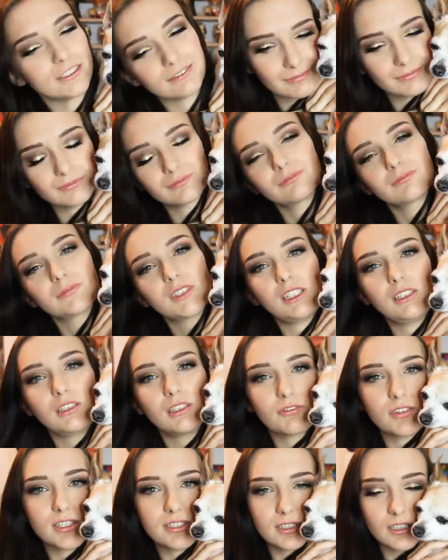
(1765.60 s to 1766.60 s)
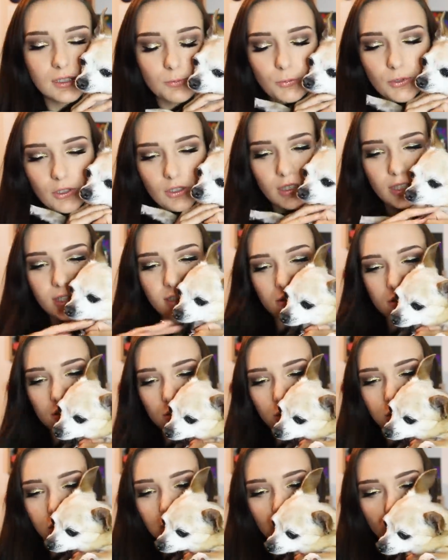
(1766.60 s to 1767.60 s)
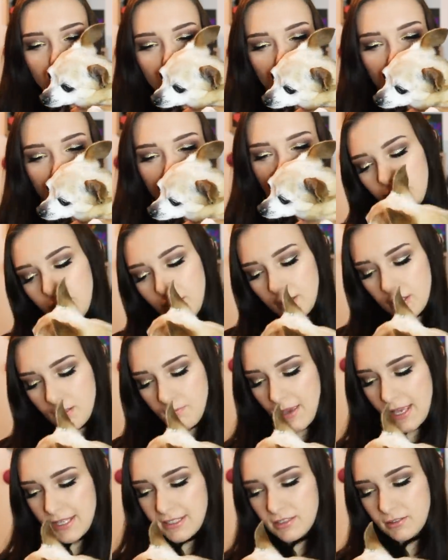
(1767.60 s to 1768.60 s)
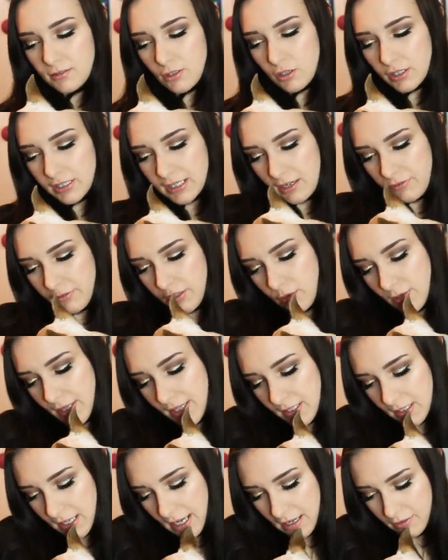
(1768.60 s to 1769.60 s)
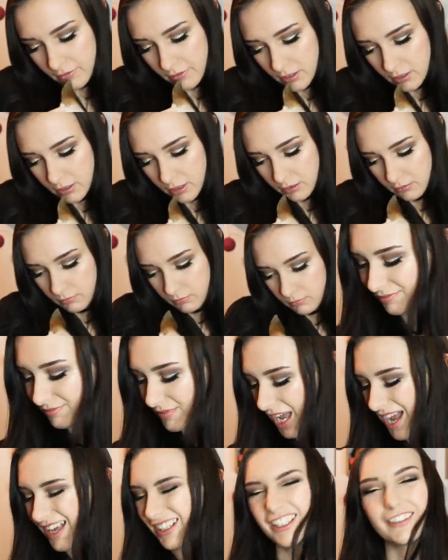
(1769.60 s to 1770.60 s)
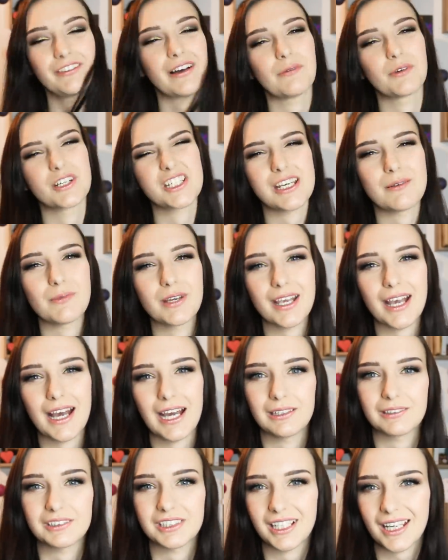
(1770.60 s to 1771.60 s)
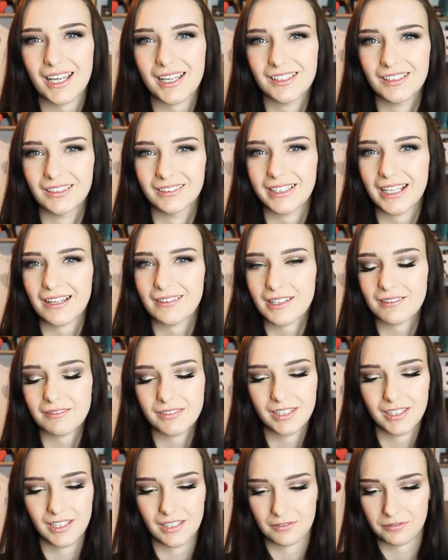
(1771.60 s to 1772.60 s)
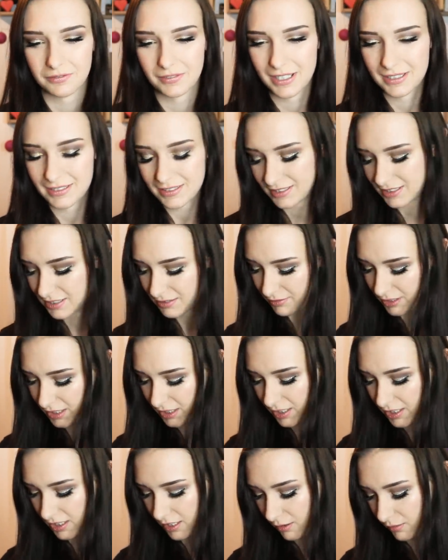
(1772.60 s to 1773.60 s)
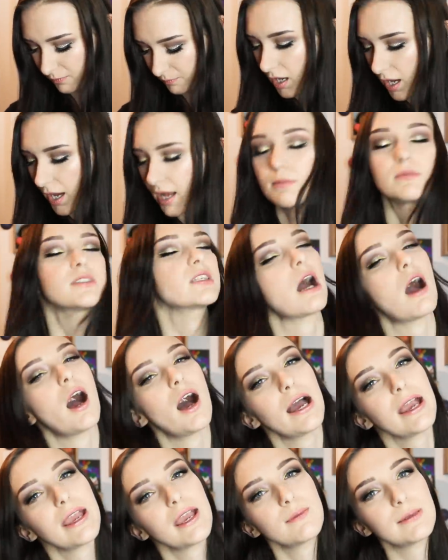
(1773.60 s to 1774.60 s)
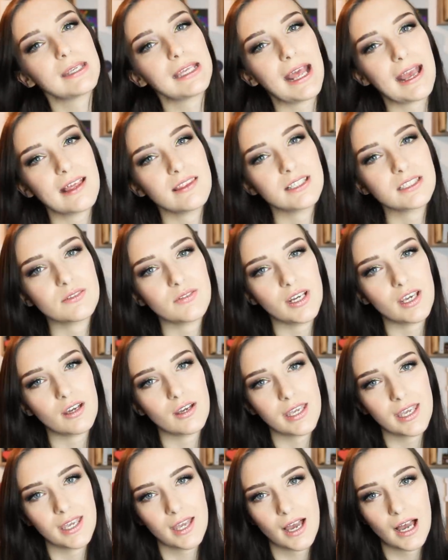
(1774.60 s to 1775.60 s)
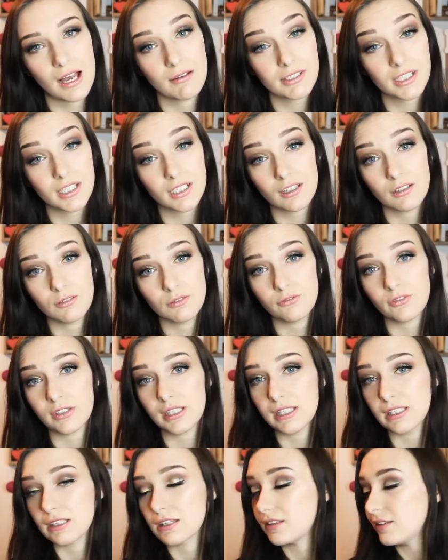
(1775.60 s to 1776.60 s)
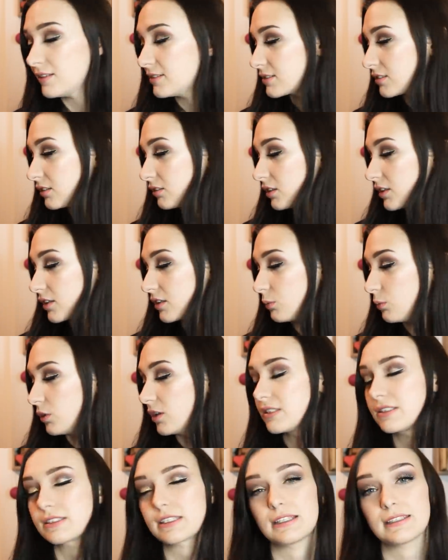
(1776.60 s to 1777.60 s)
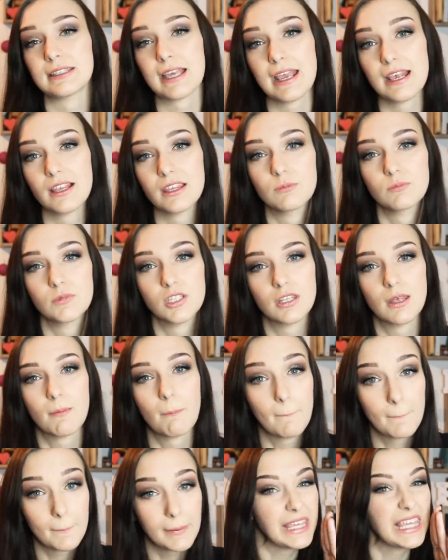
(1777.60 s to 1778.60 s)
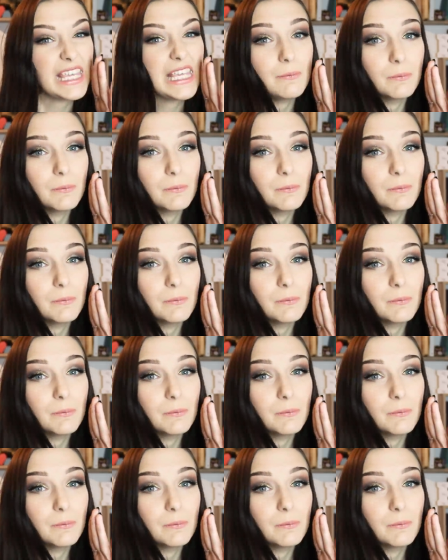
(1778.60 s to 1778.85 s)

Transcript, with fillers: Oh, I love this little bug. He's so cute. You're the best dog nephew I could have, aren't you? I love how much him and Kyra are getting on now. They're really good friends and it's really cute. So I am going to end this video here. I've got to go feed these two little ones and take them to the pee